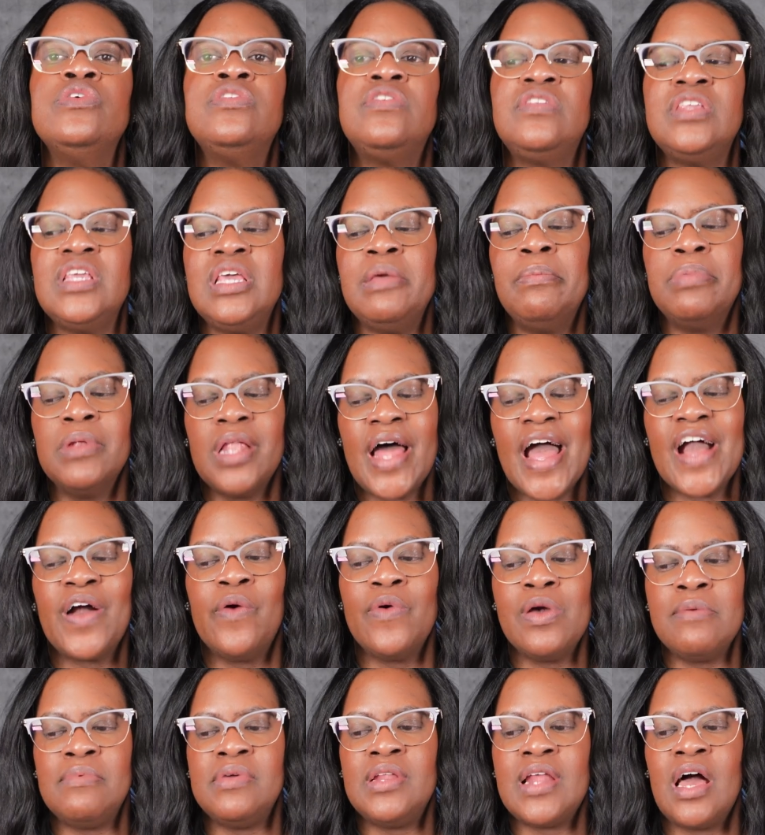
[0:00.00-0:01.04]
see black
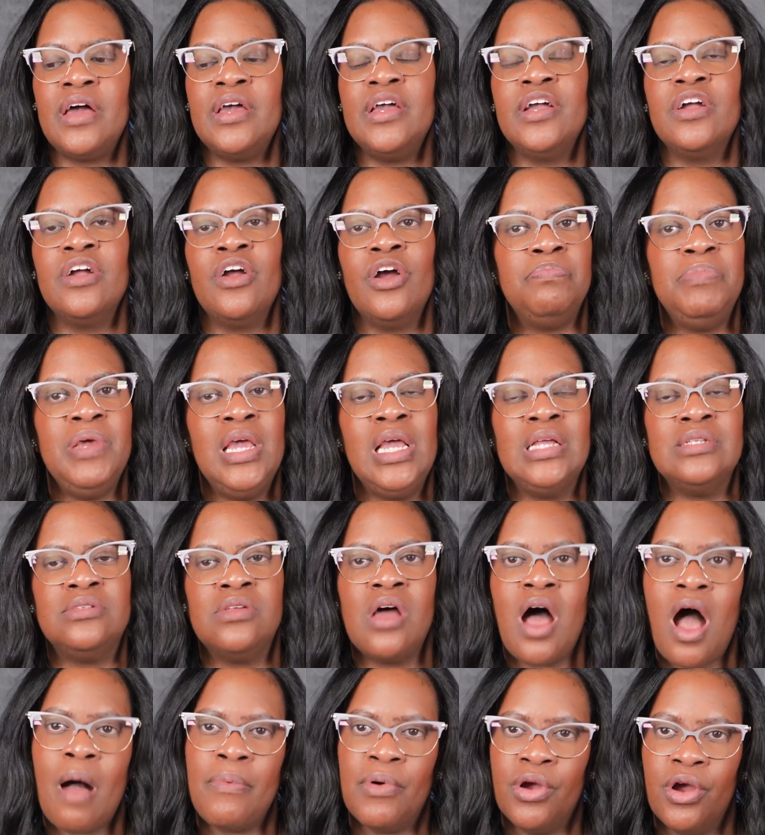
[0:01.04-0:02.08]
women out here being
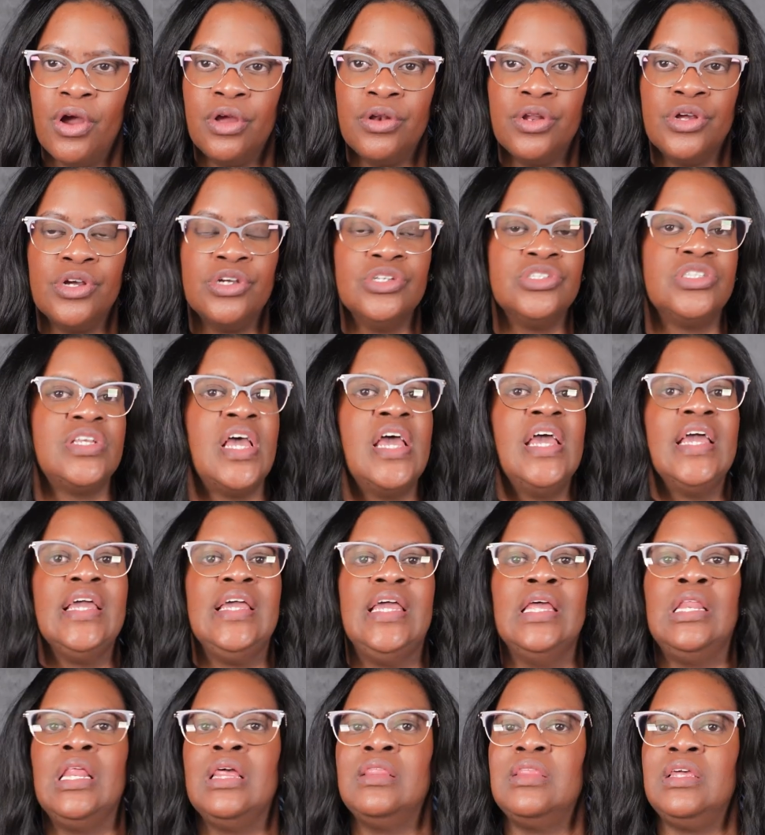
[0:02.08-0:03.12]
top earners,
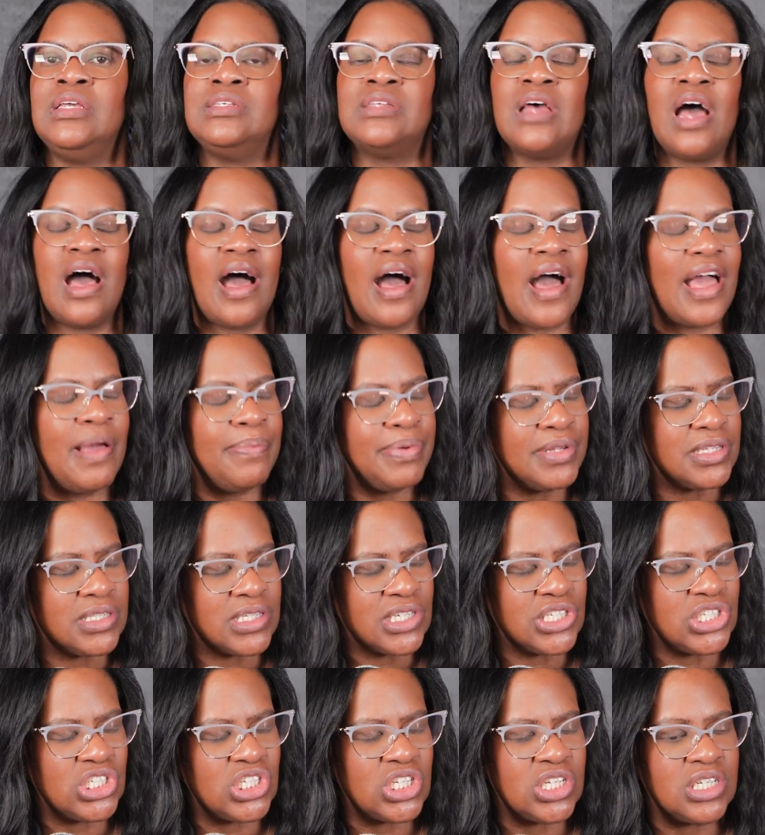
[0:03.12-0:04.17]
getting these high
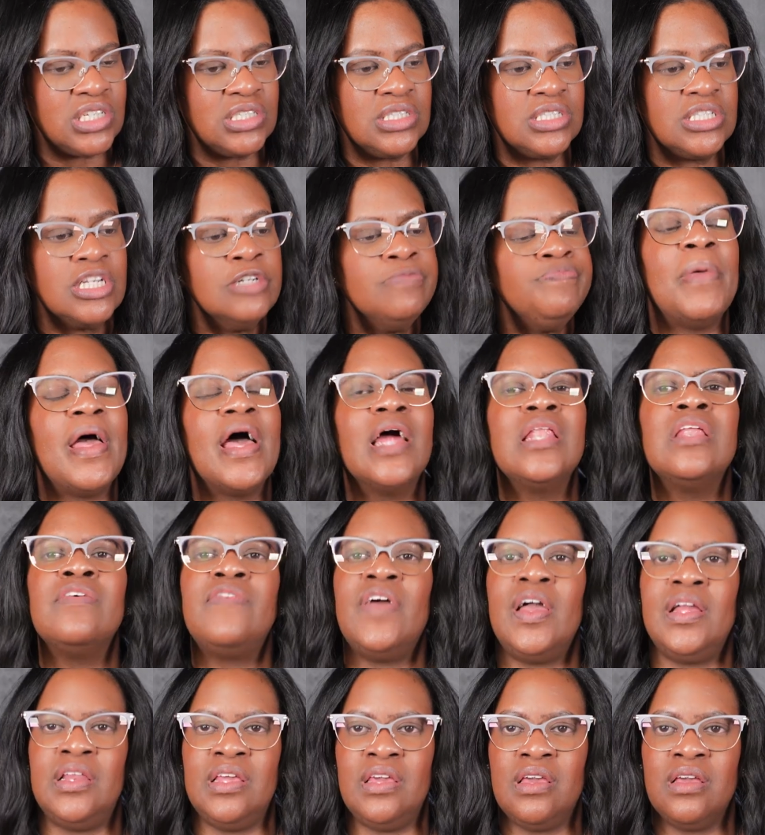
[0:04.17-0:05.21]
positions,
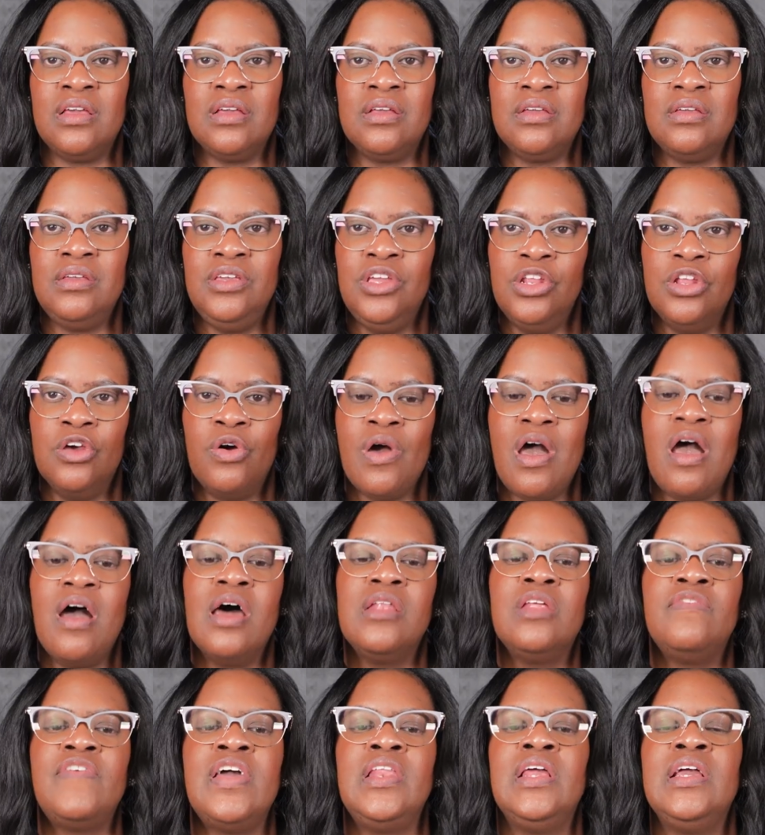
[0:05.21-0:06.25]
elevating
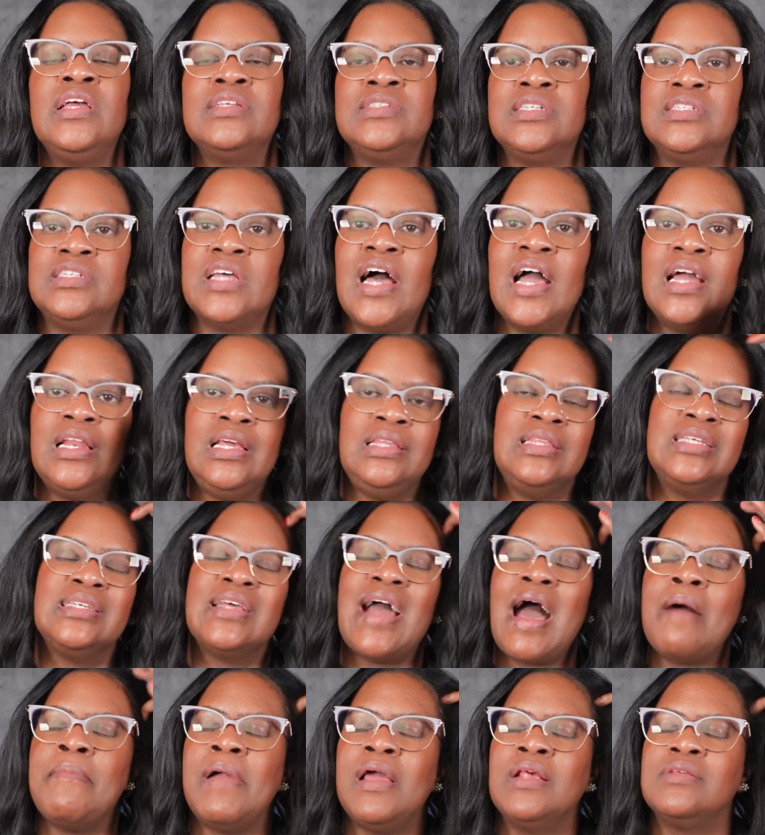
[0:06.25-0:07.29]
in society, this
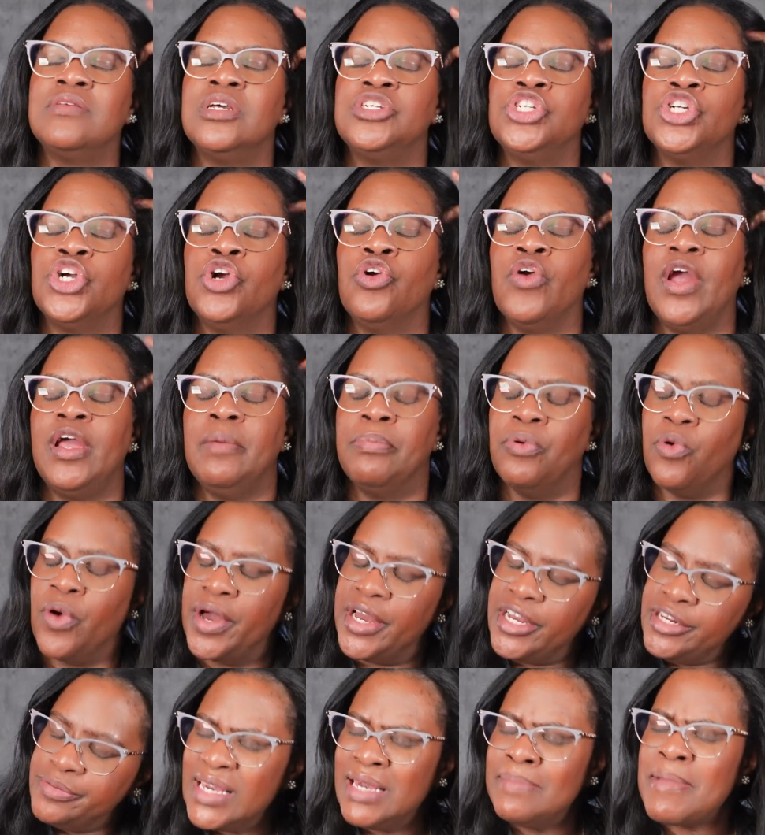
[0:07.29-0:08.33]
guy made such a great
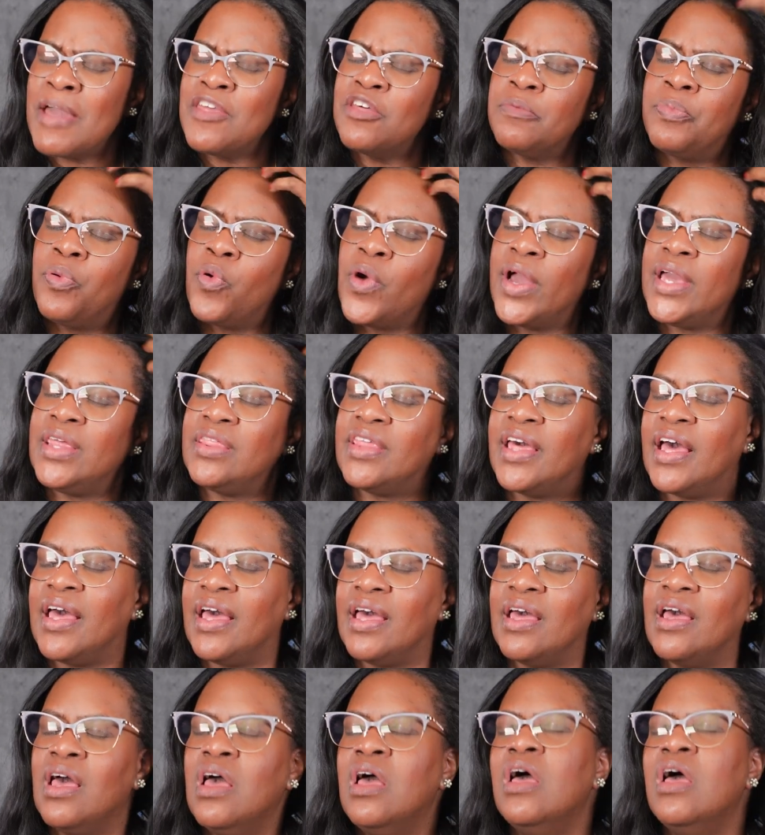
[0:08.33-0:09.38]
point. He made a point that